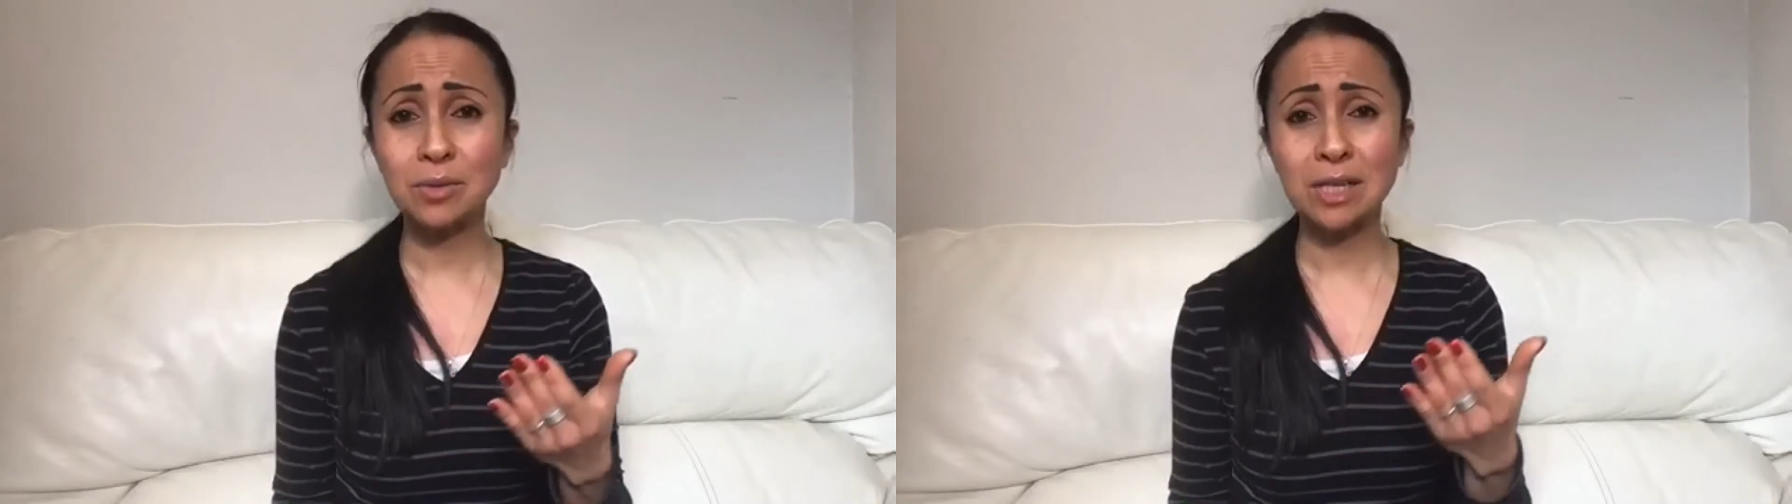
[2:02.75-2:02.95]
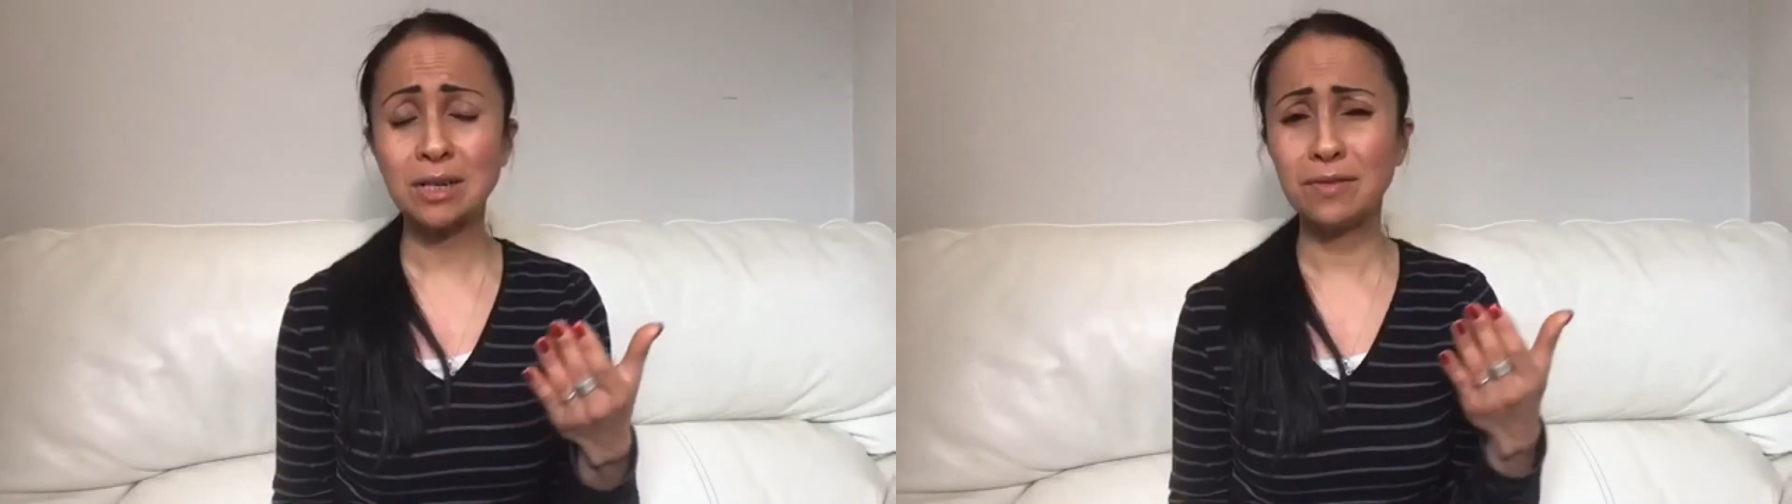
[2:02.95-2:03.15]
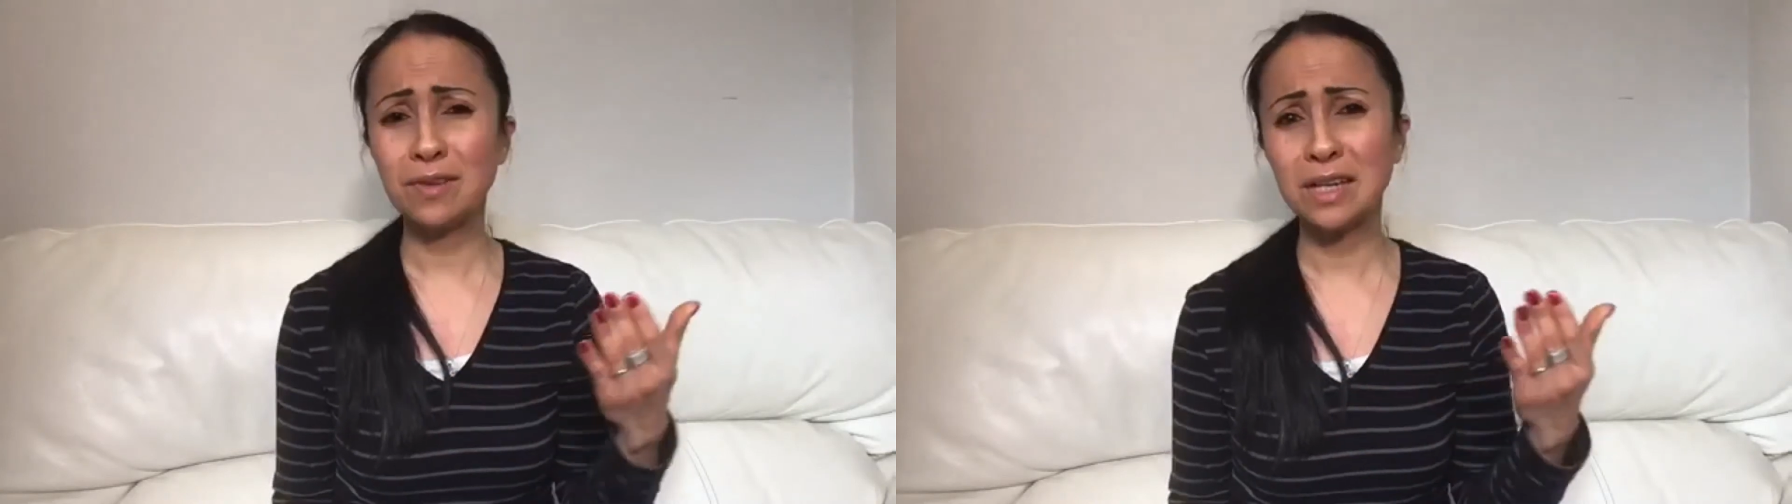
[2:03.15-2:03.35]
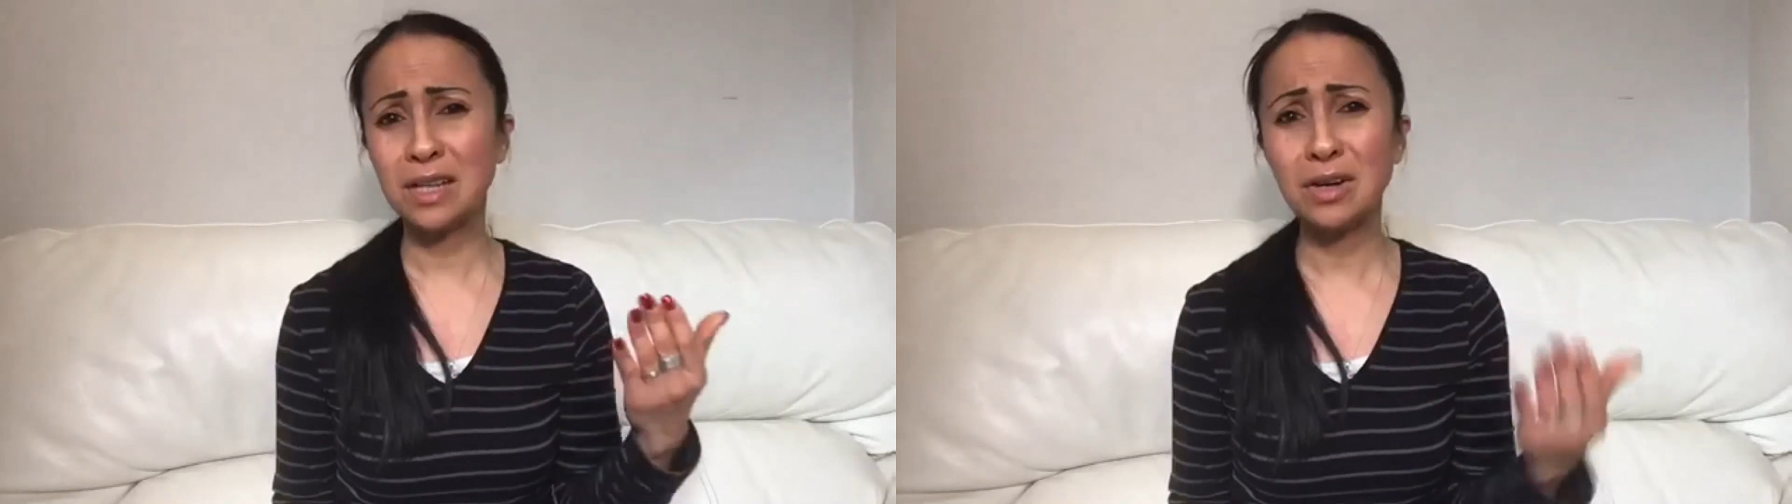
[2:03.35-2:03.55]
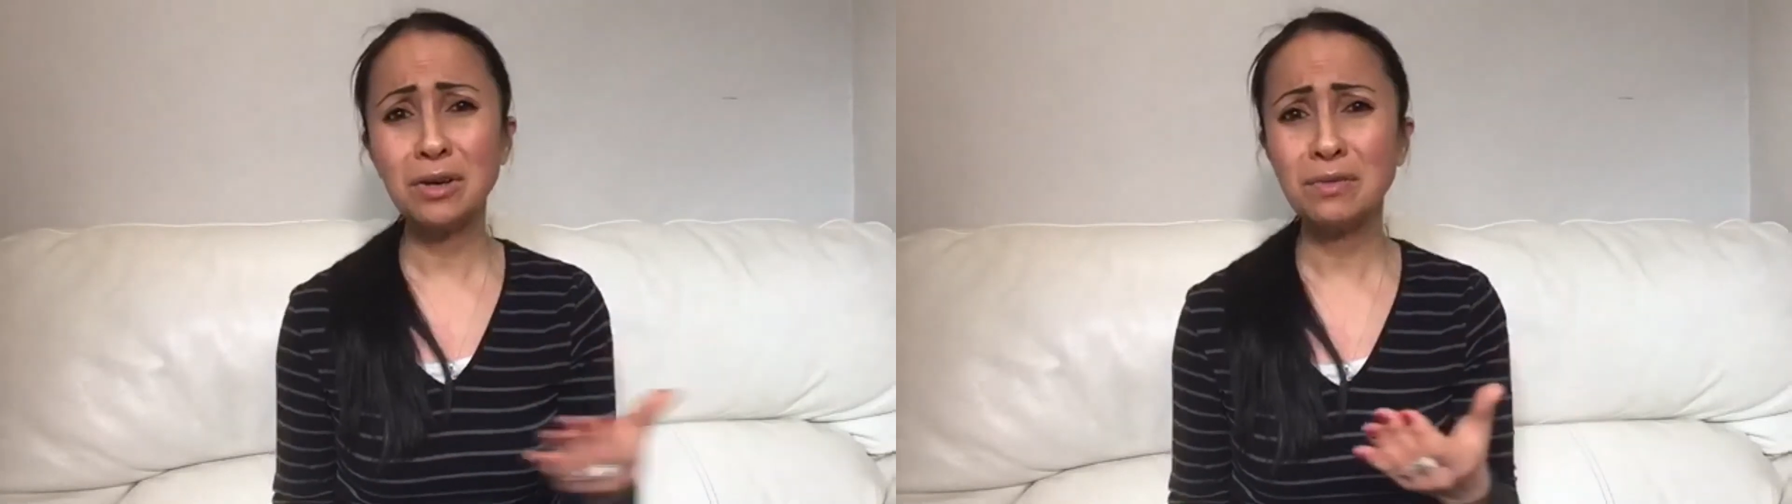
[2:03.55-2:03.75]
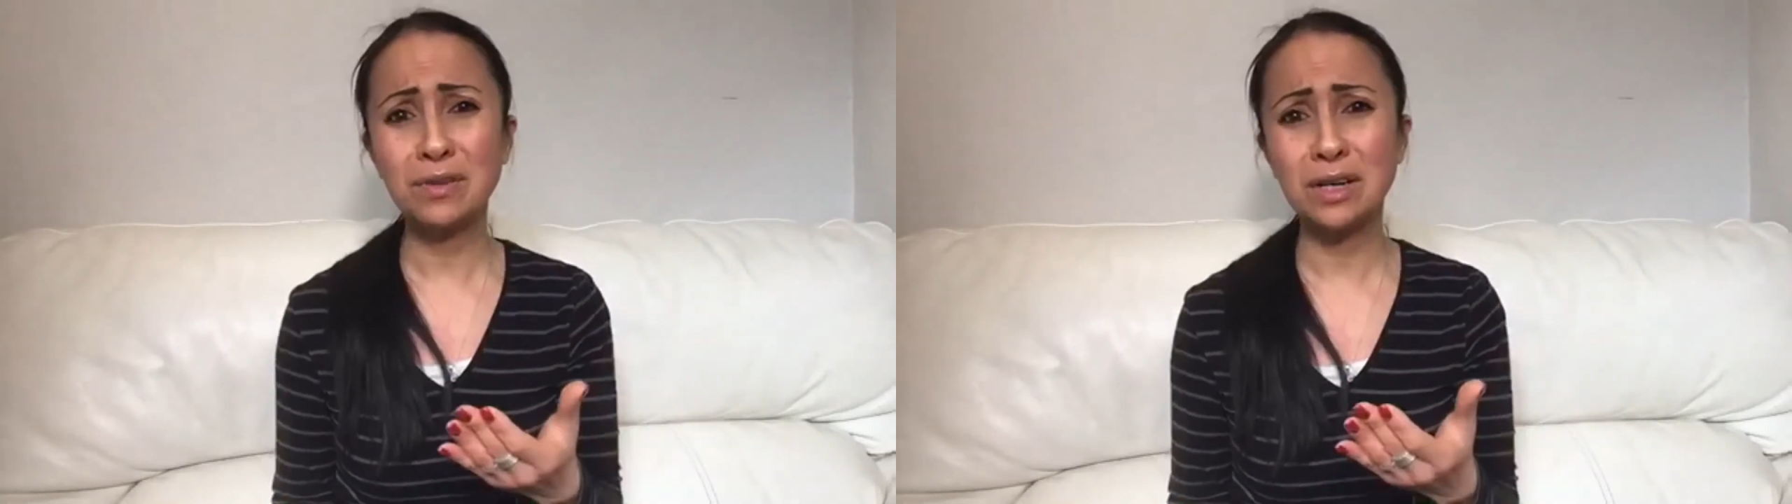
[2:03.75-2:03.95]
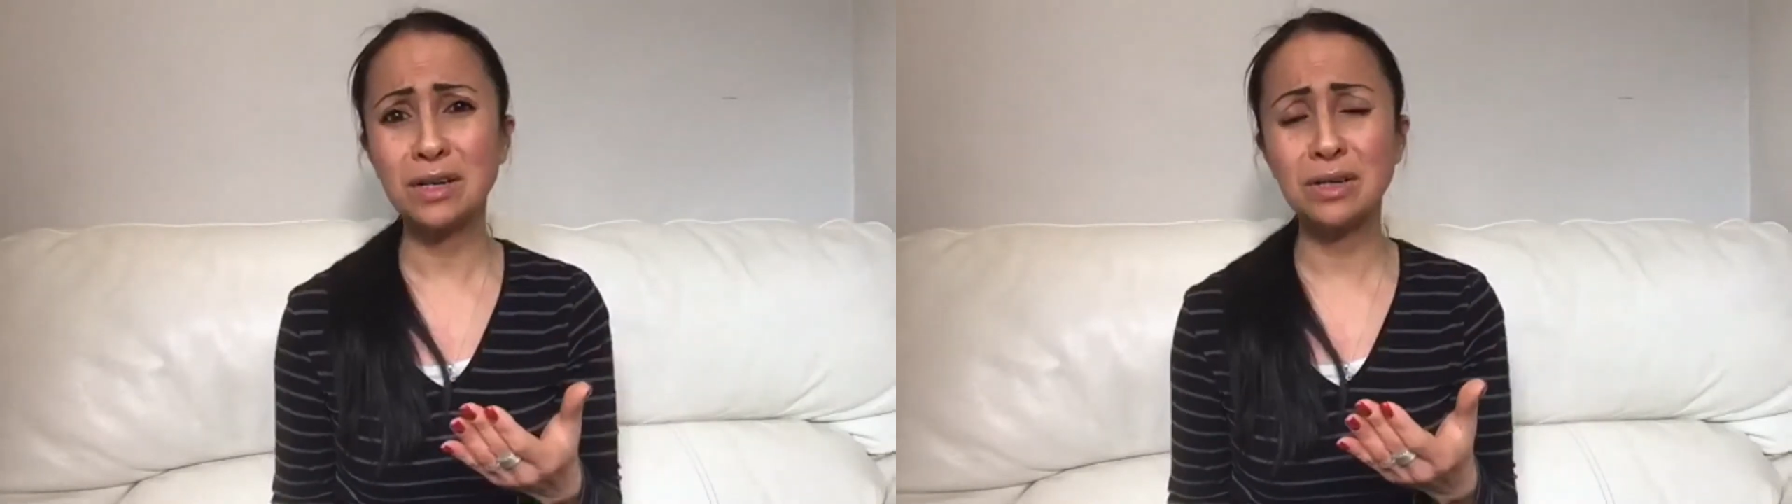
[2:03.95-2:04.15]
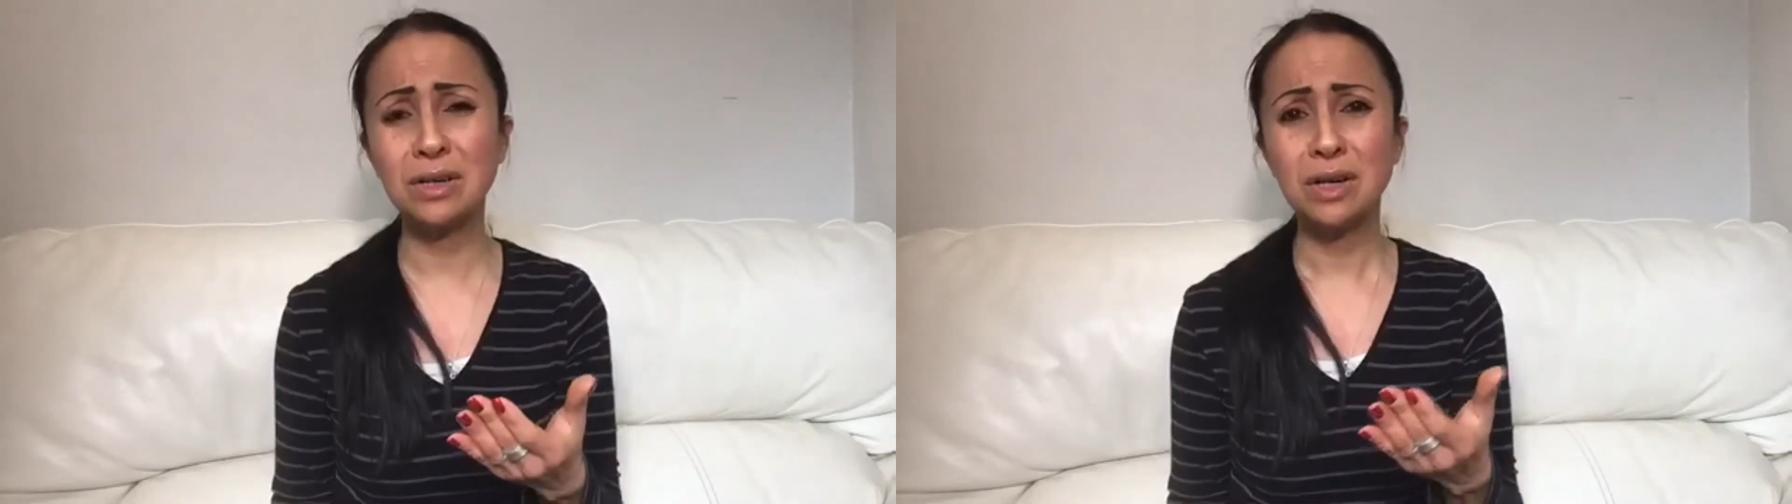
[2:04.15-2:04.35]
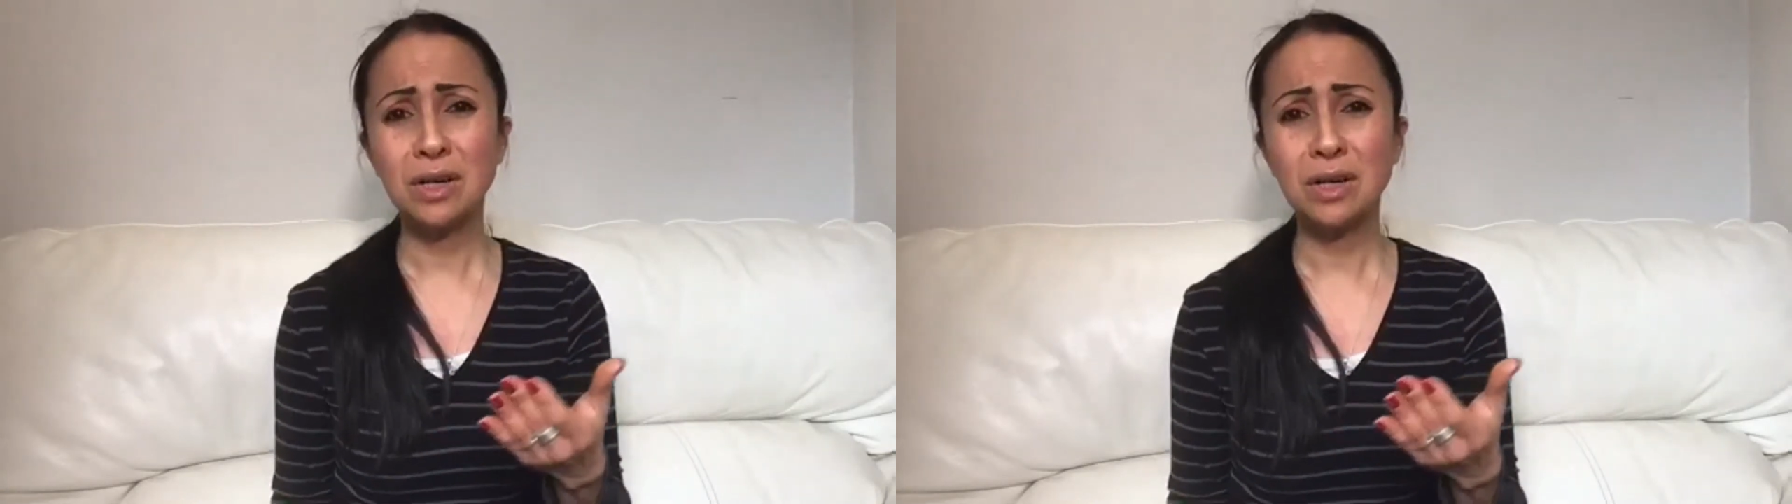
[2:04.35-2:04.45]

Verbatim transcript: when I fell over